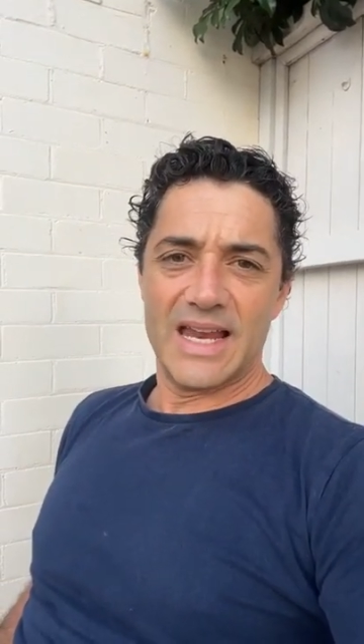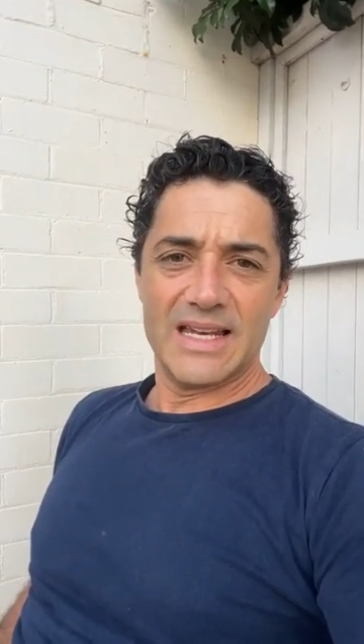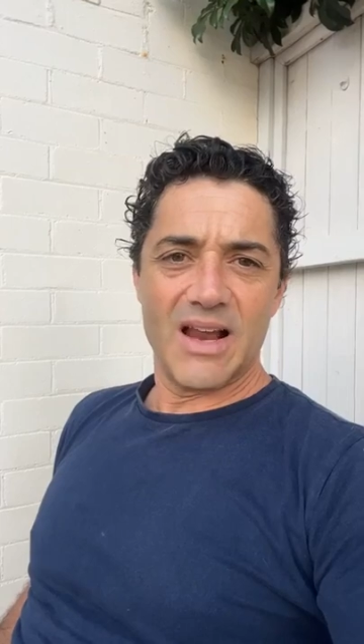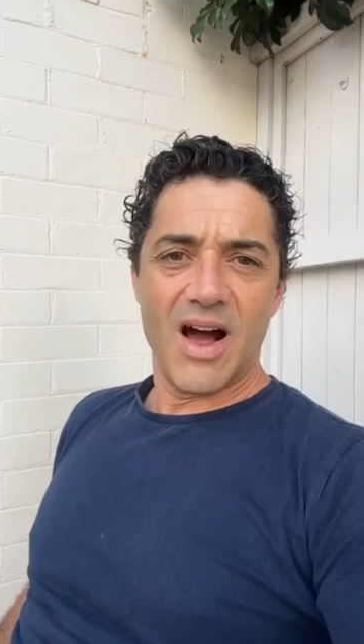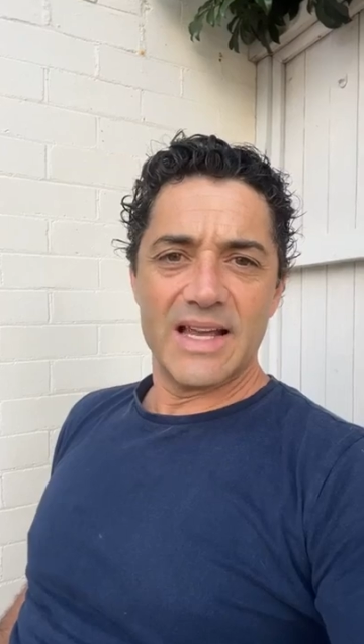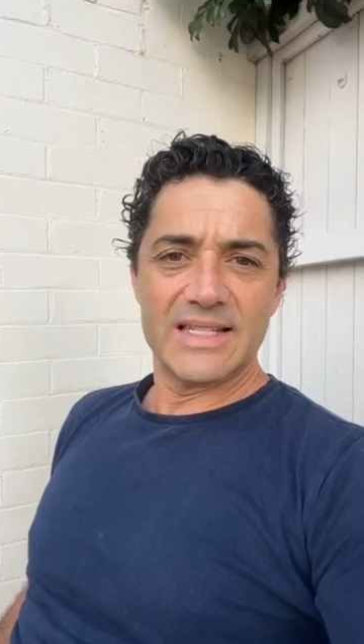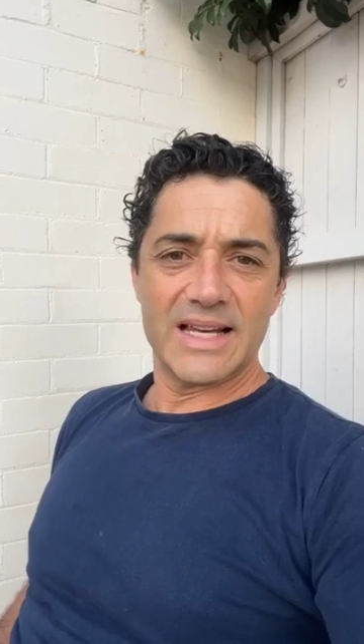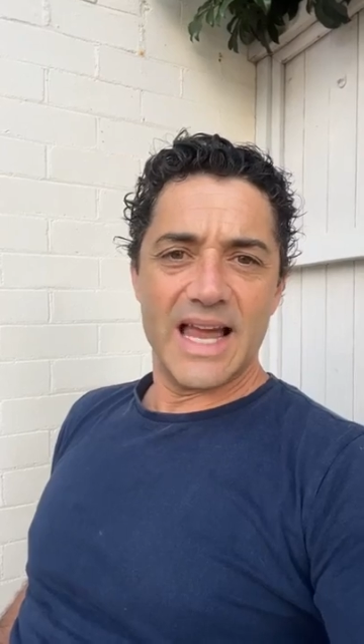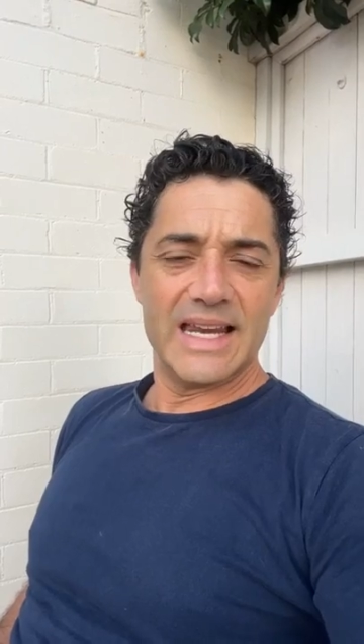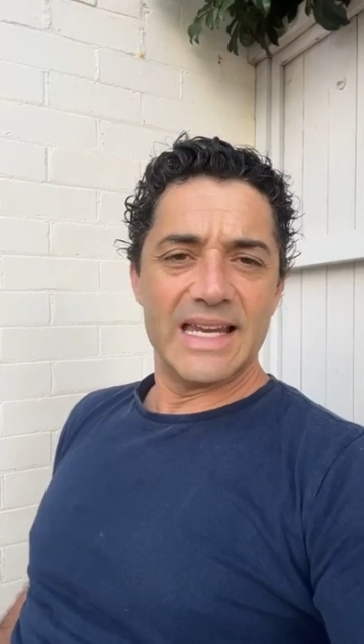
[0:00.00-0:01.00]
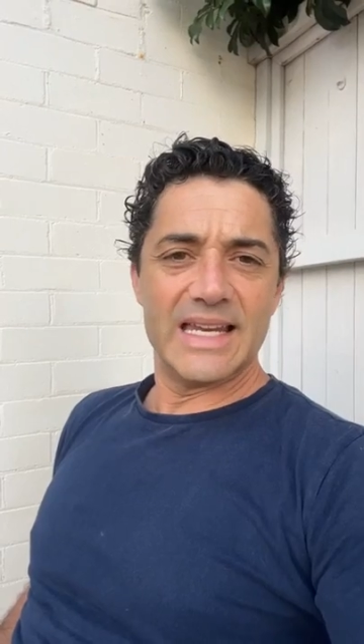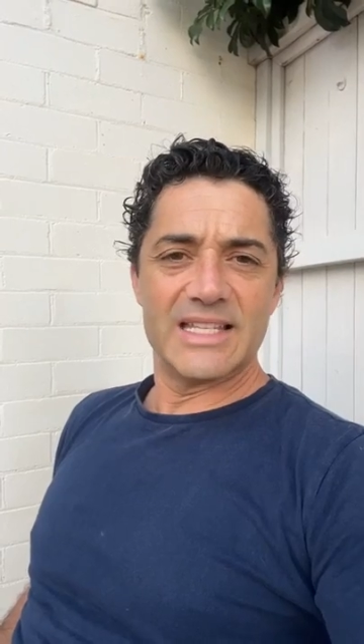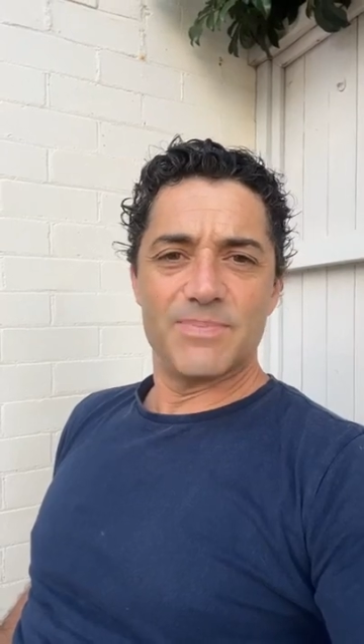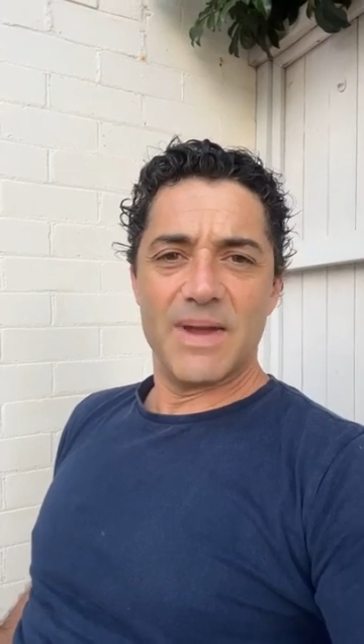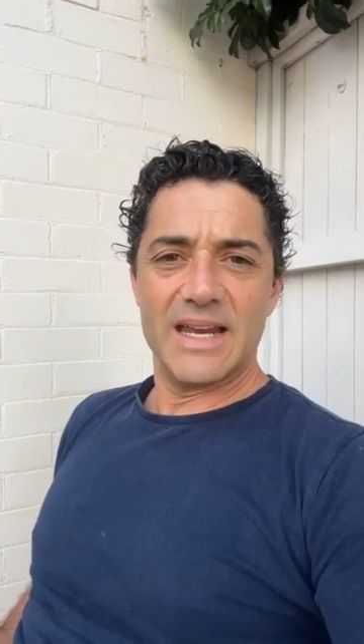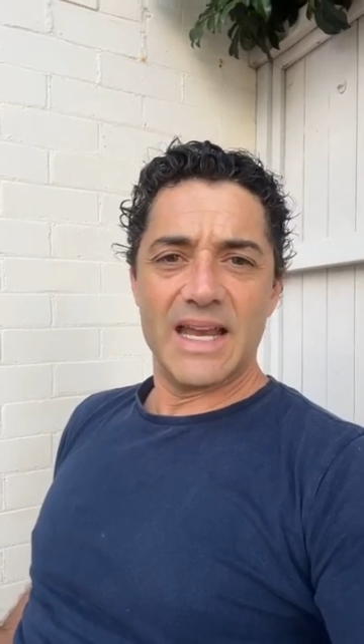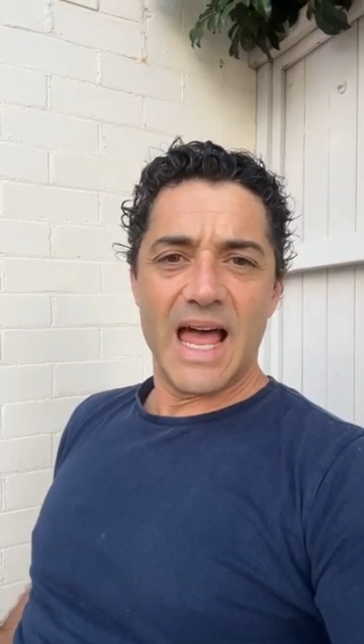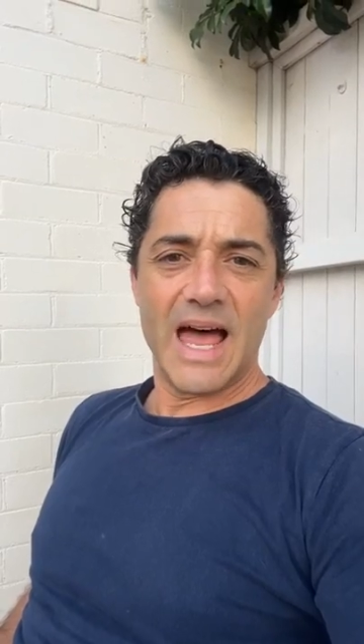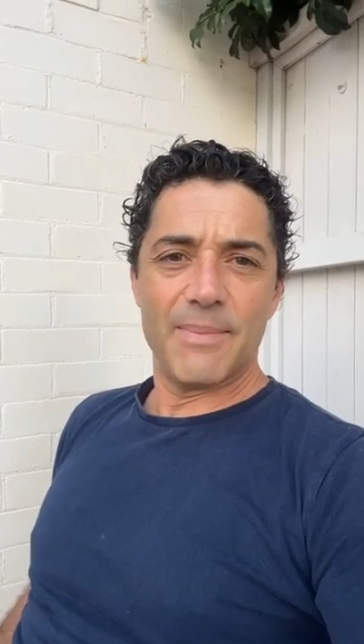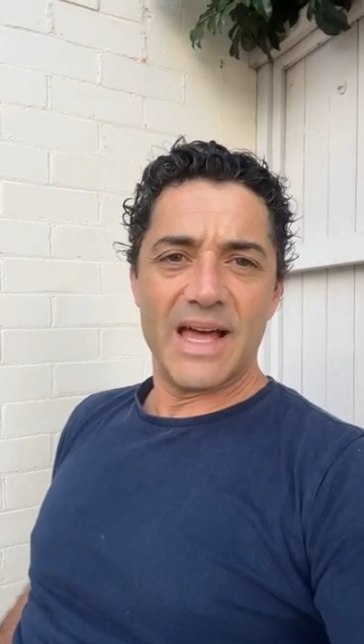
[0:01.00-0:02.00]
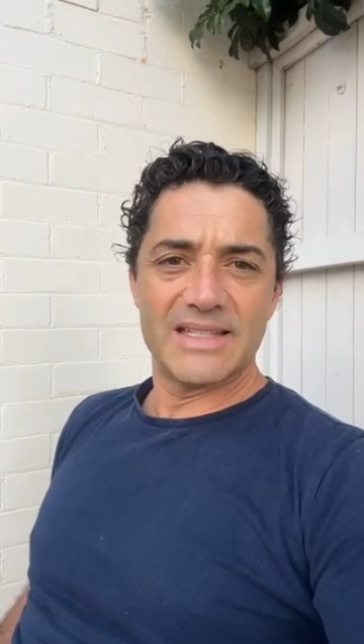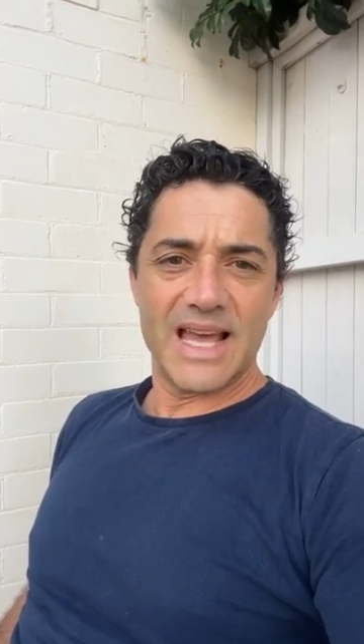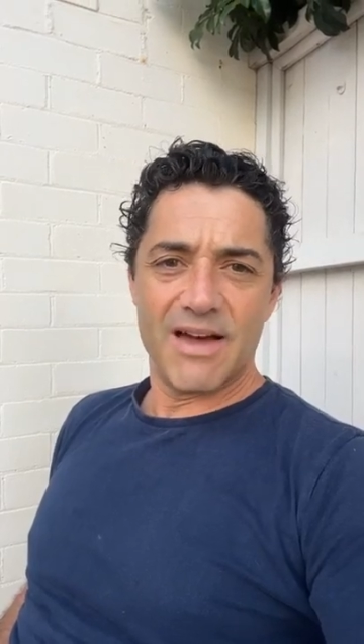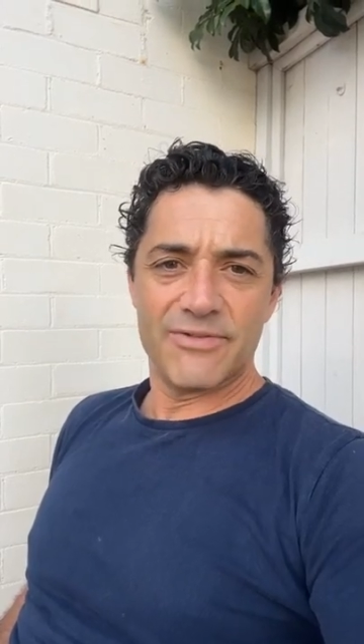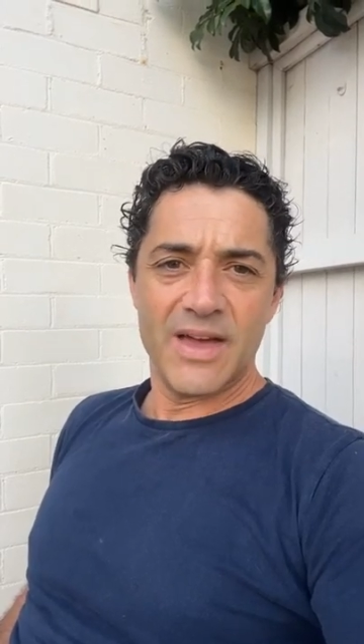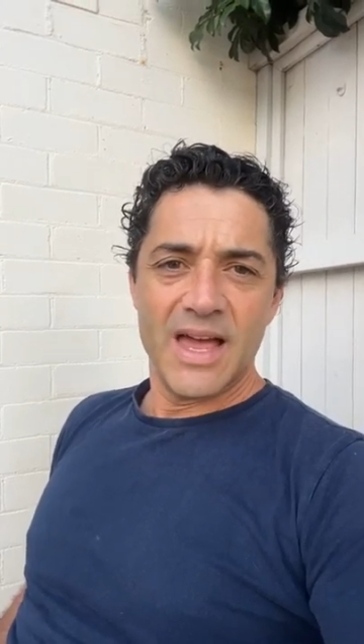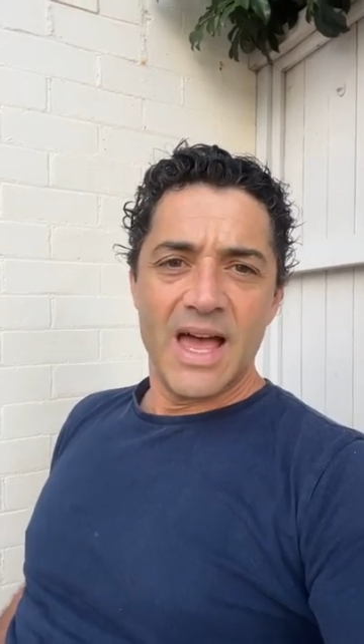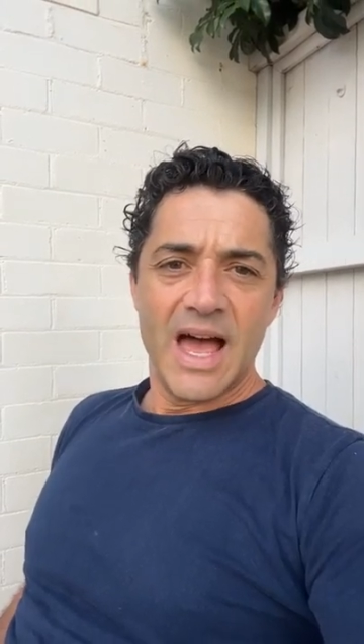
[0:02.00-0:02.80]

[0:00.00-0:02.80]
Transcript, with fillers: and isolating, it's been um, a tough